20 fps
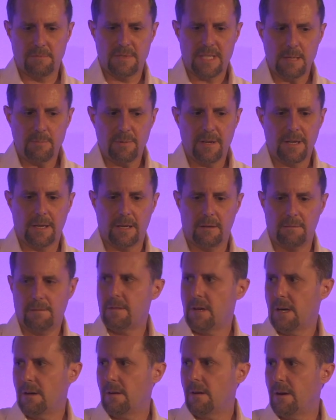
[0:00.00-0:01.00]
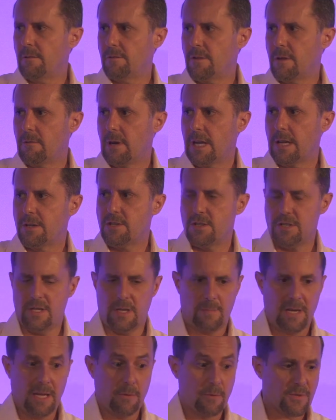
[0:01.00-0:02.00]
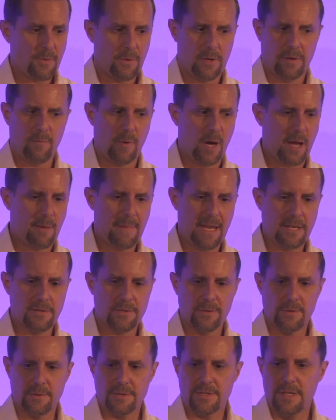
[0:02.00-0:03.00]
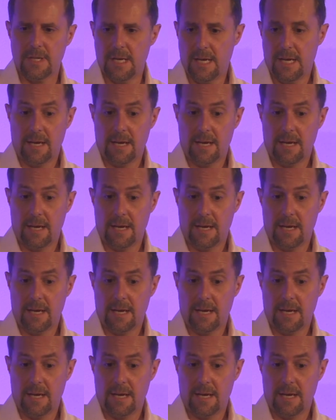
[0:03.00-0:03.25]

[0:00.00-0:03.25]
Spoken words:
deepening of the relationship. He was one of my mentors,